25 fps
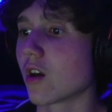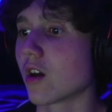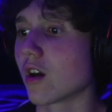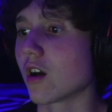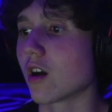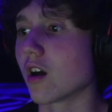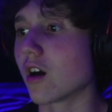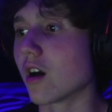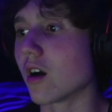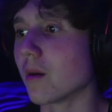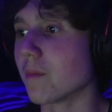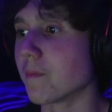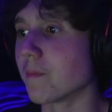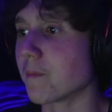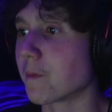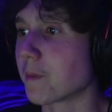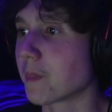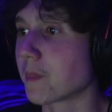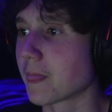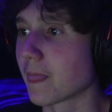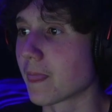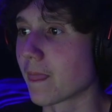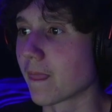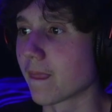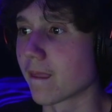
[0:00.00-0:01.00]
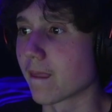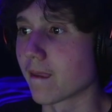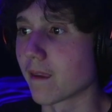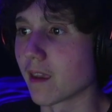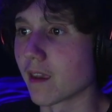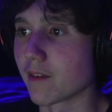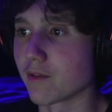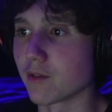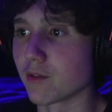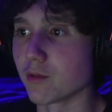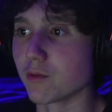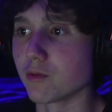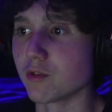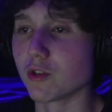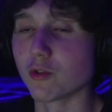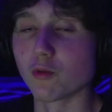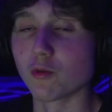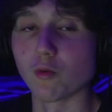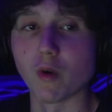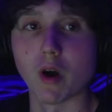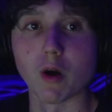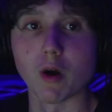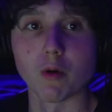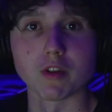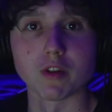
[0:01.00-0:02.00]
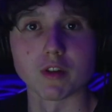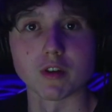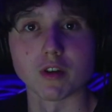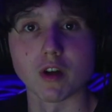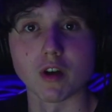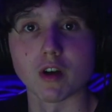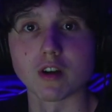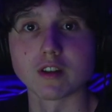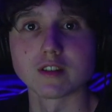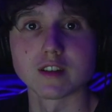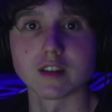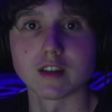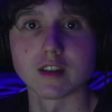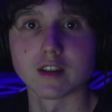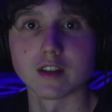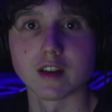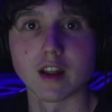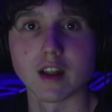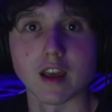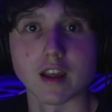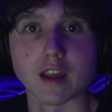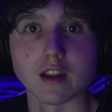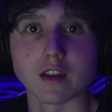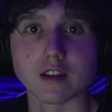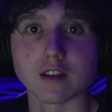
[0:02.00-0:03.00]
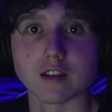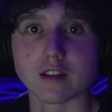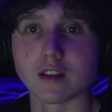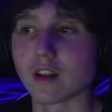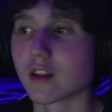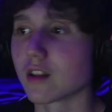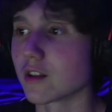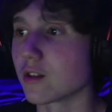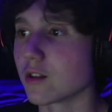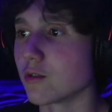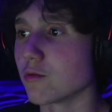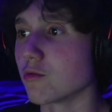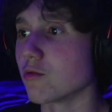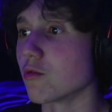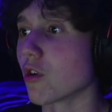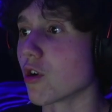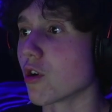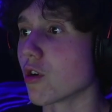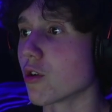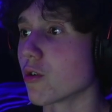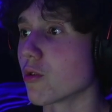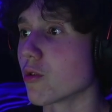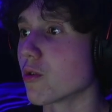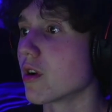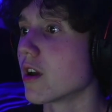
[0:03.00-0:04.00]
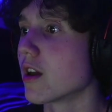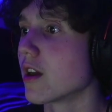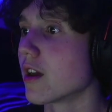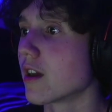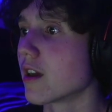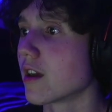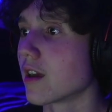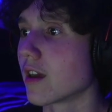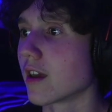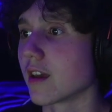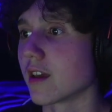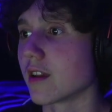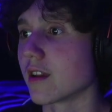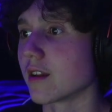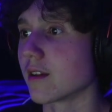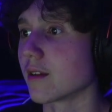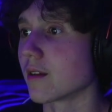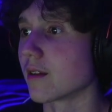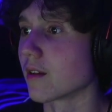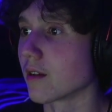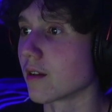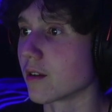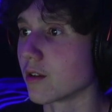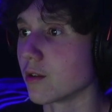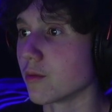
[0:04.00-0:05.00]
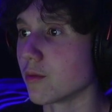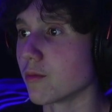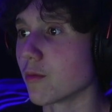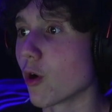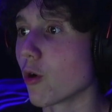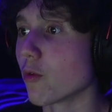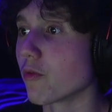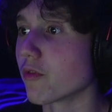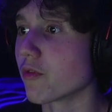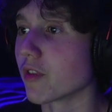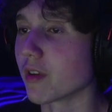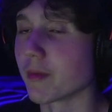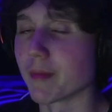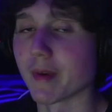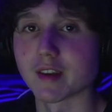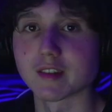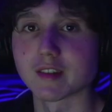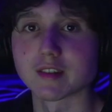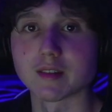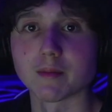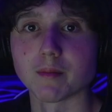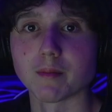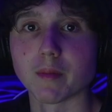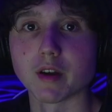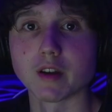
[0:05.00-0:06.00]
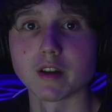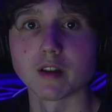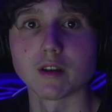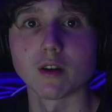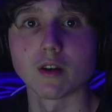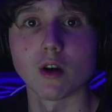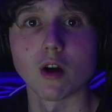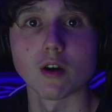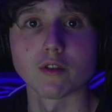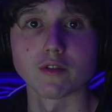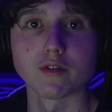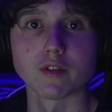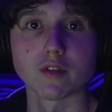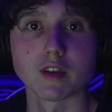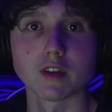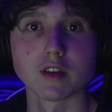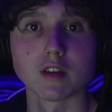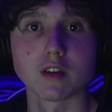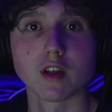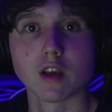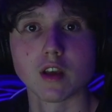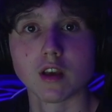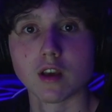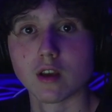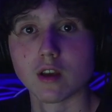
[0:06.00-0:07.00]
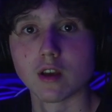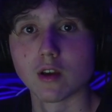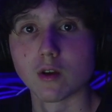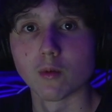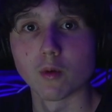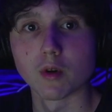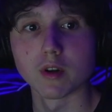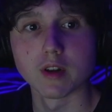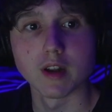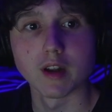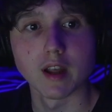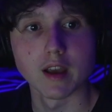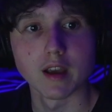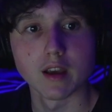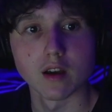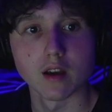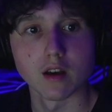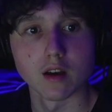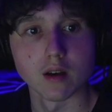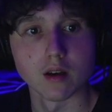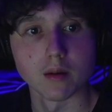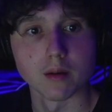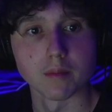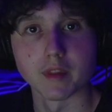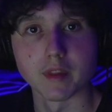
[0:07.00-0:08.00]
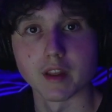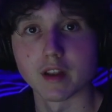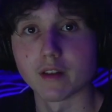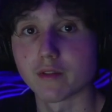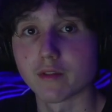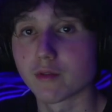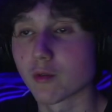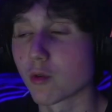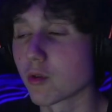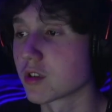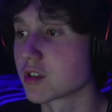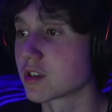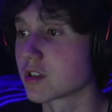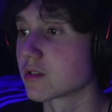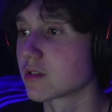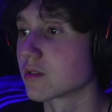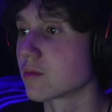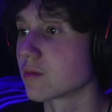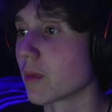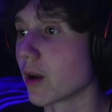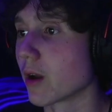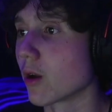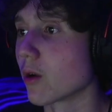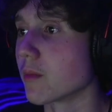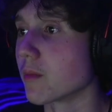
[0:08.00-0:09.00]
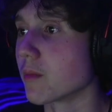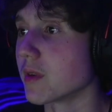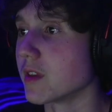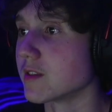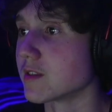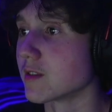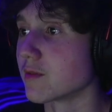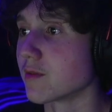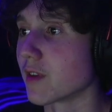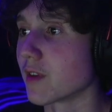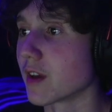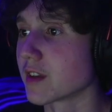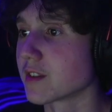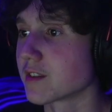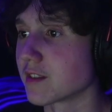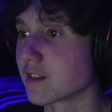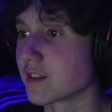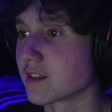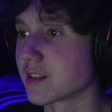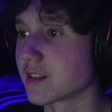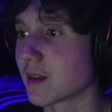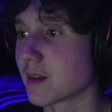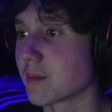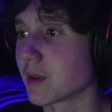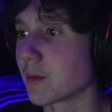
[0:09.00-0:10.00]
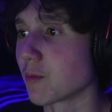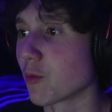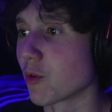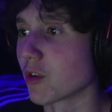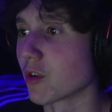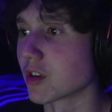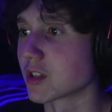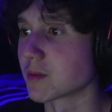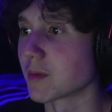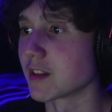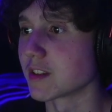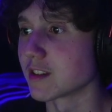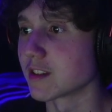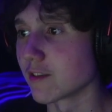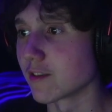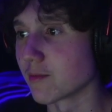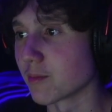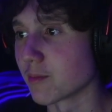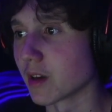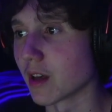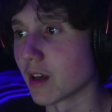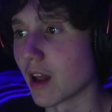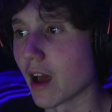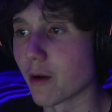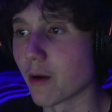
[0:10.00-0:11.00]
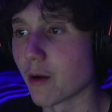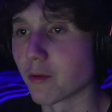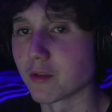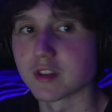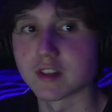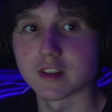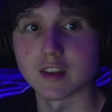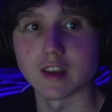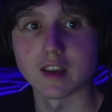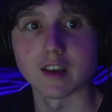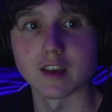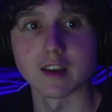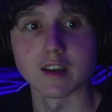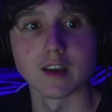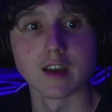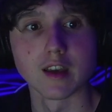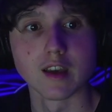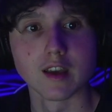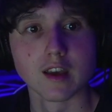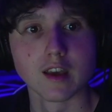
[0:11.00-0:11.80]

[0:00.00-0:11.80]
um if you do well with your content and you grow and you hopefully make some money off of it one day, then of course by all means invest into something more expensive. But I would say